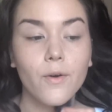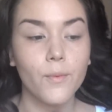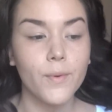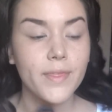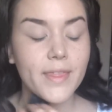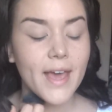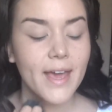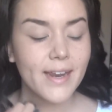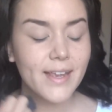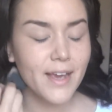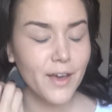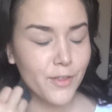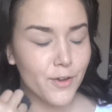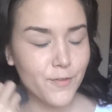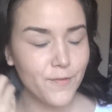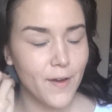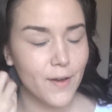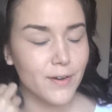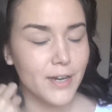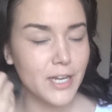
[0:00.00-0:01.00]
With any
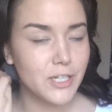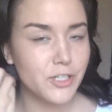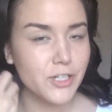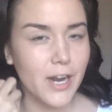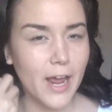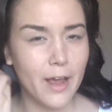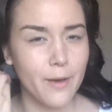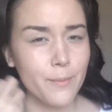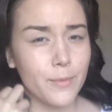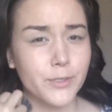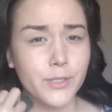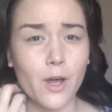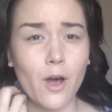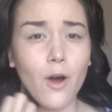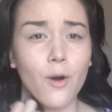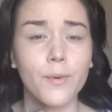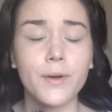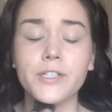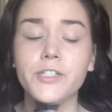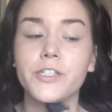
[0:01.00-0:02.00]
other foundation, I almost
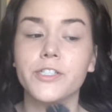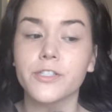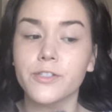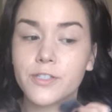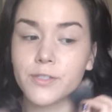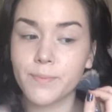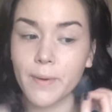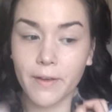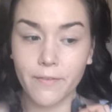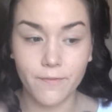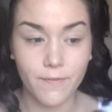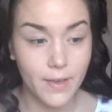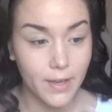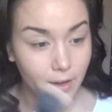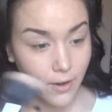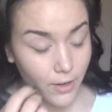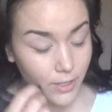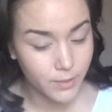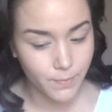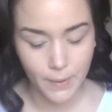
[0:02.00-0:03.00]
always just use my
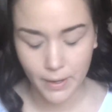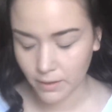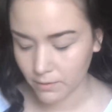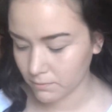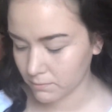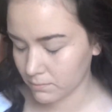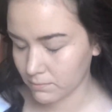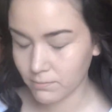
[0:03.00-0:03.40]
fingers, but